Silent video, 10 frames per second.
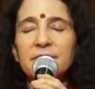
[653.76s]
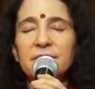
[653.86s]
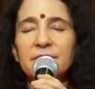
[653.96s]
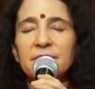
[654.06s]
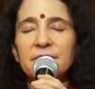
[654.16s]

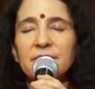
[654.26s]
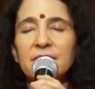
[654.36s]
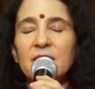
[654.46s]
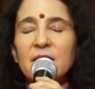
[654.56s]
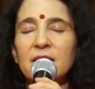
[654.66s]

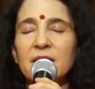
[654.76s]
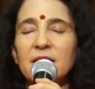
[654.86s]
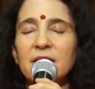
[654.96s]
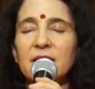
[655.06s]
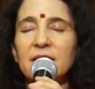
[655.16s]

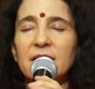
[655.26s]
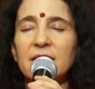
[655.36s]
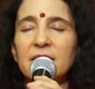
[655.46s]
No one is speaking in this clip.